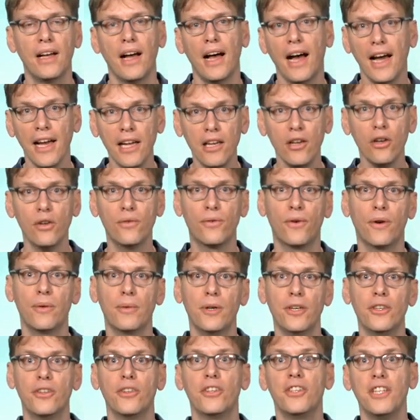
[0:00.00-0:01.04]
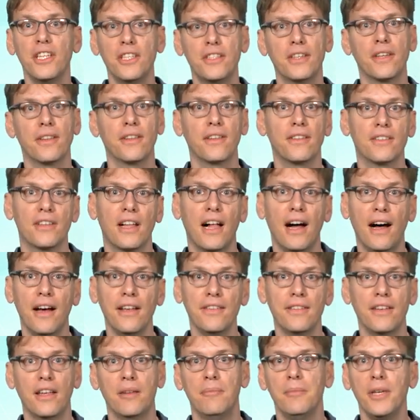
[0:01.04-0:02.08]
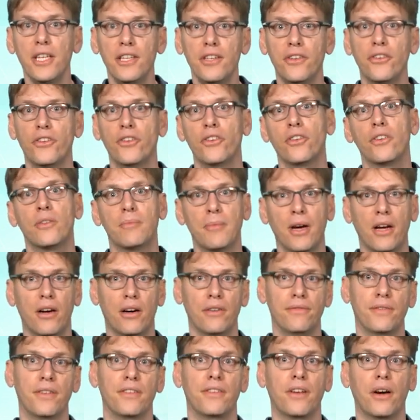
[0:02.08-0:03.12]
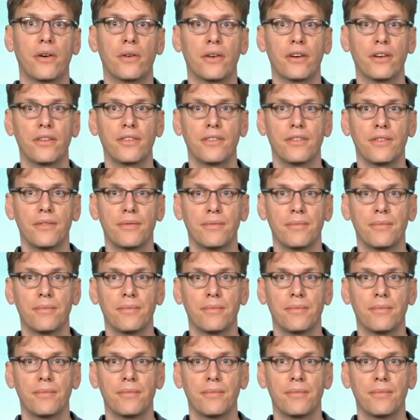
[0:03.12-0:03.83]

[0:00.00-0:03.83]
I look forward to teaching this class and meeting you in my office hours.